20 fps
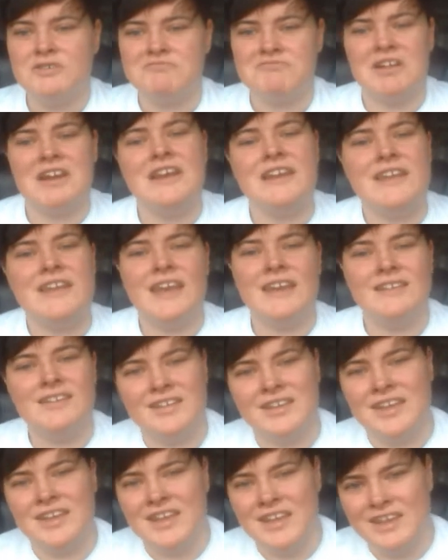
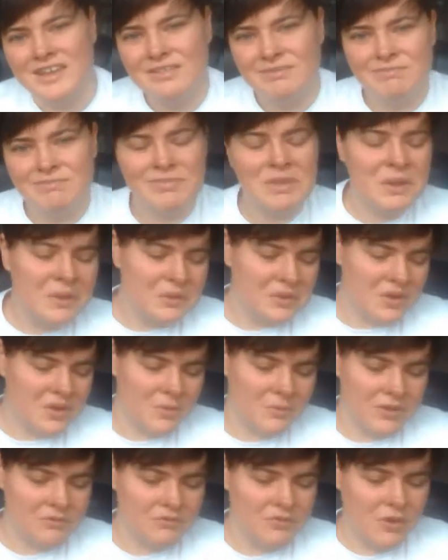radiating heat
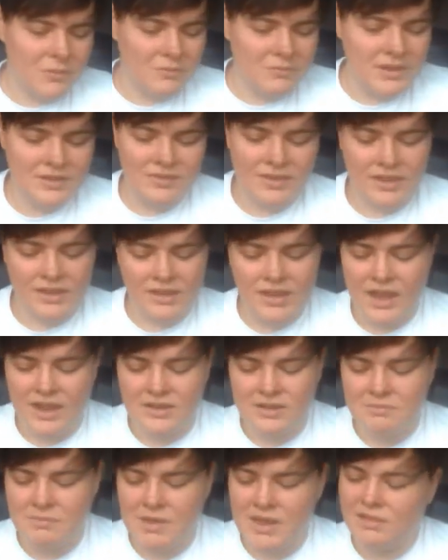coming from me that
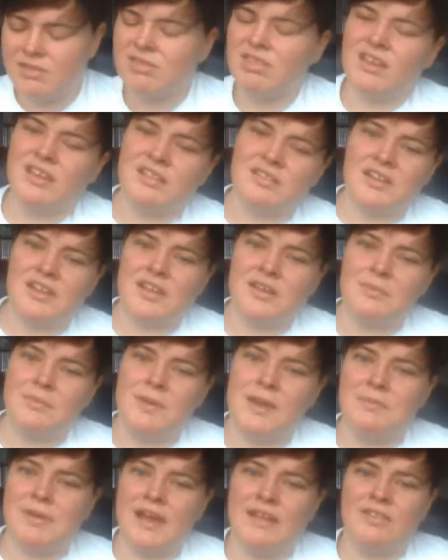kind of made things a little
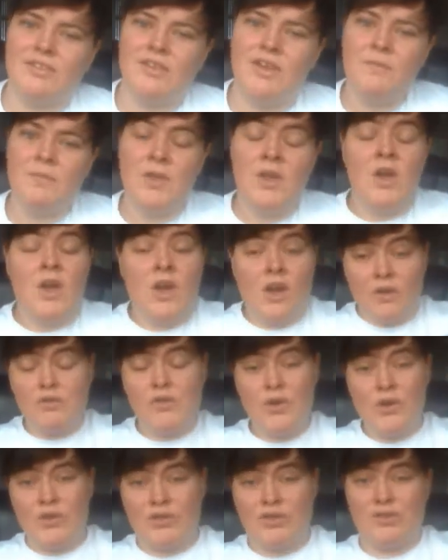bit better. Of
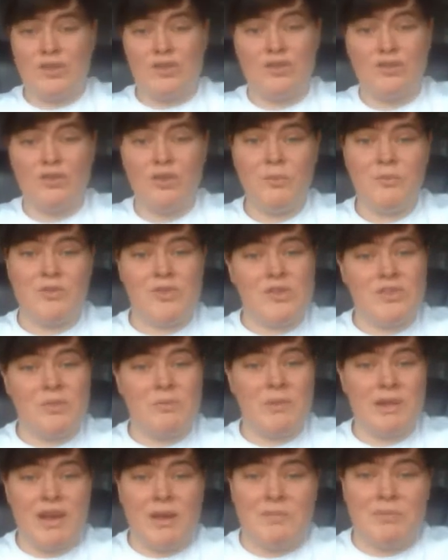course, this summer it's
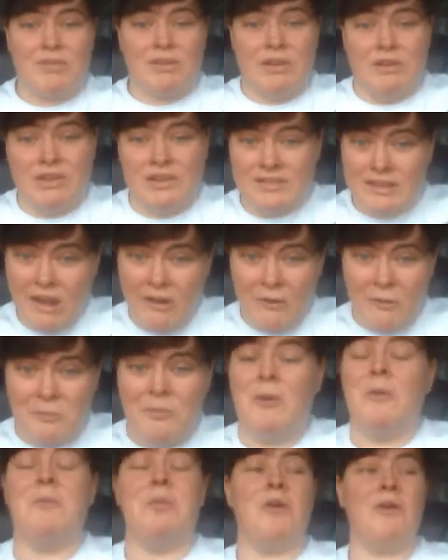been absolutely
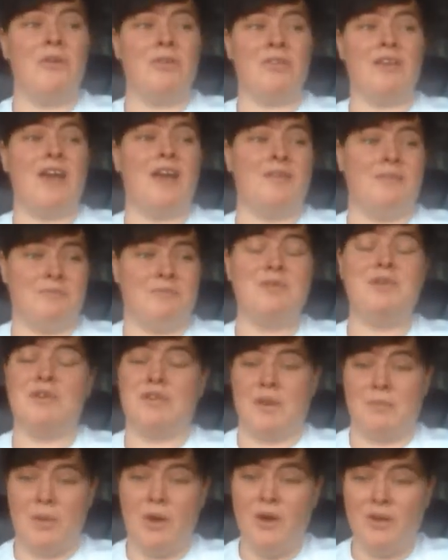terrible because
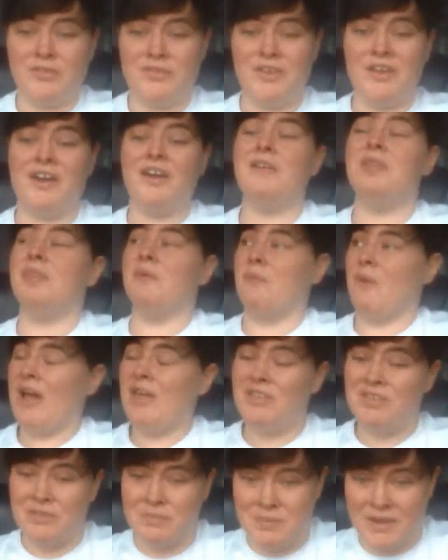I'm hotter and the
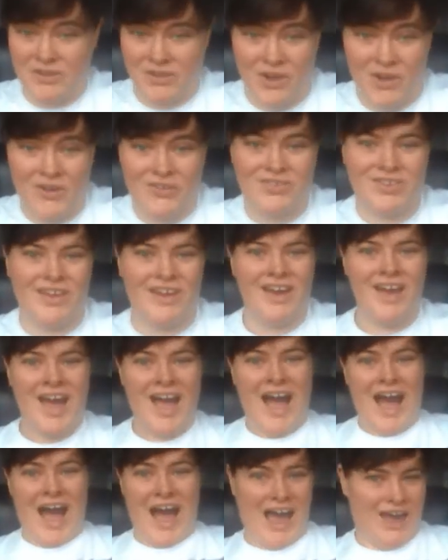weather's been hotter.
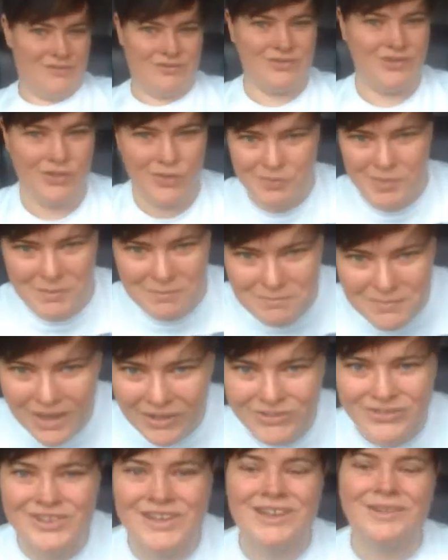I've just been
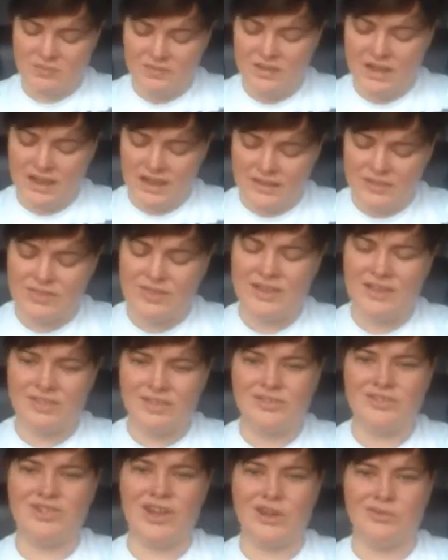melting. I think
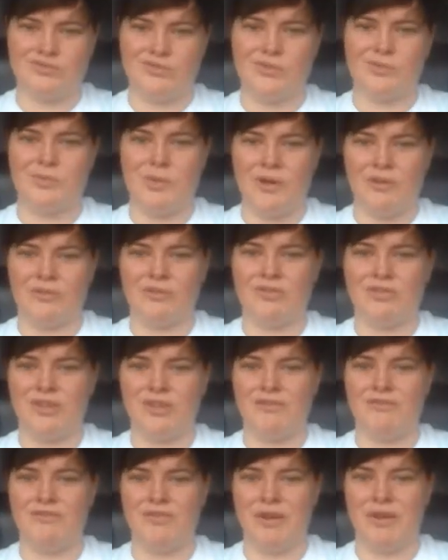it's a general
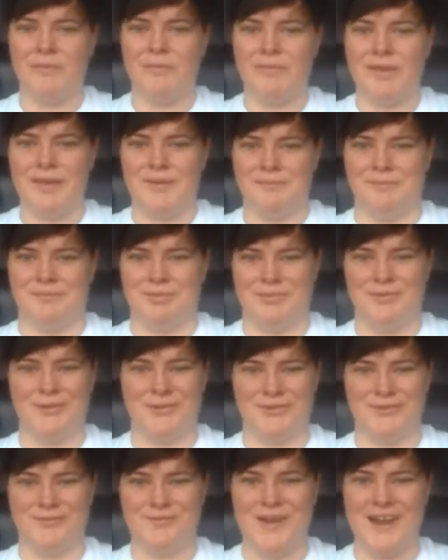positive
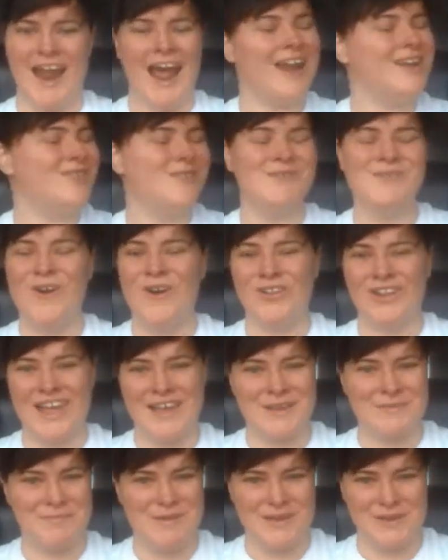improvement. I do not
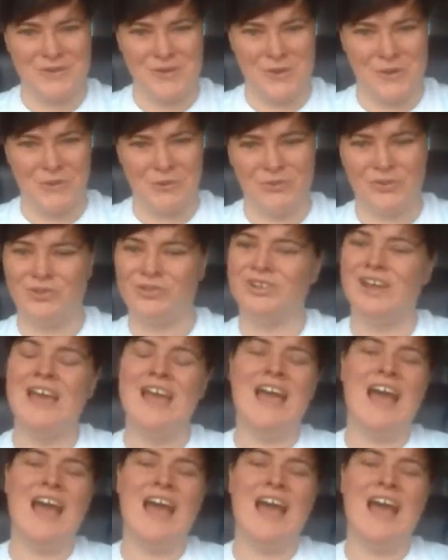like being cold.